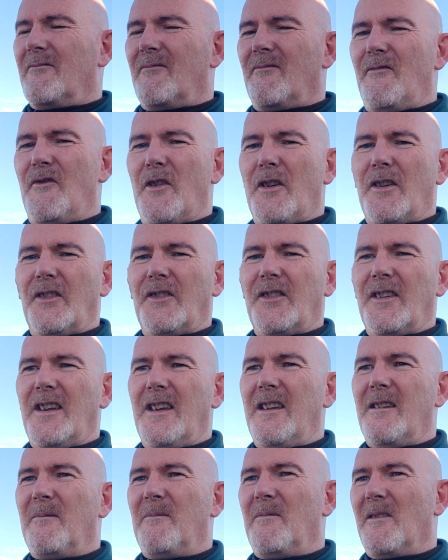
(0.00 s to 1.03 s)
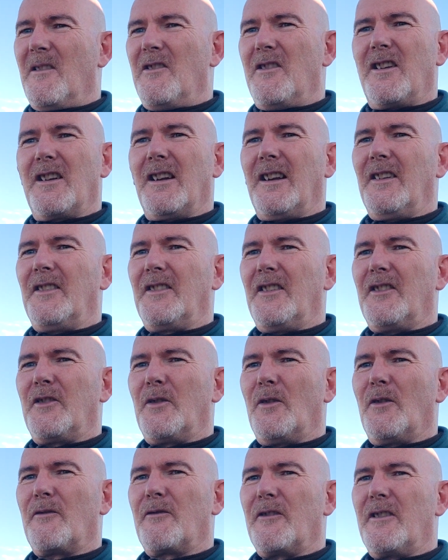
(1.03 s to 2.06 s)
You can only see
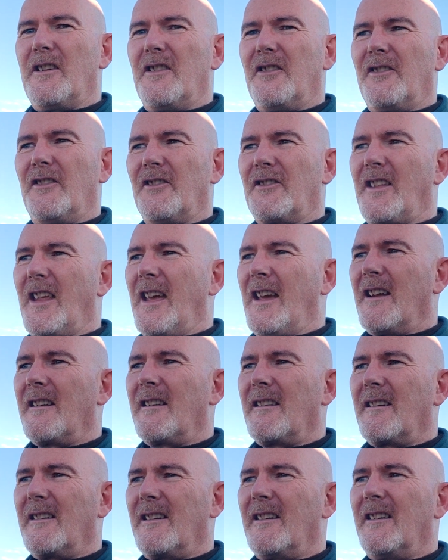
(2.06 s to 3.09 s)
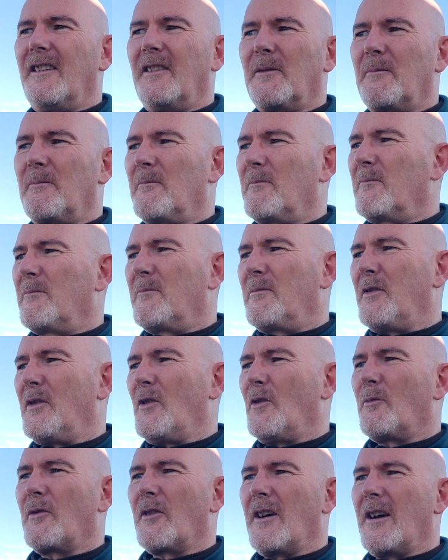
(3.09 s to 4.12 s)
2 or 3 inches down, and then it's pure
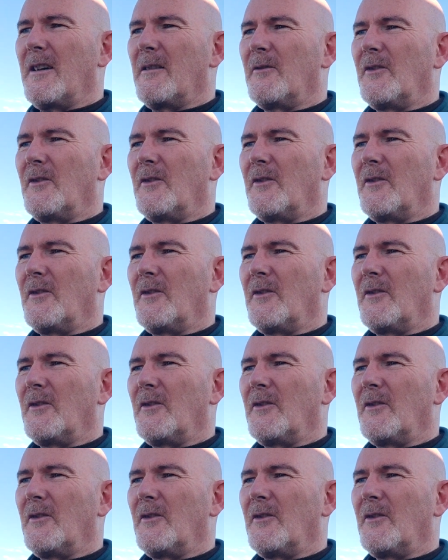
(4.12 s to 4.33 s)
brown.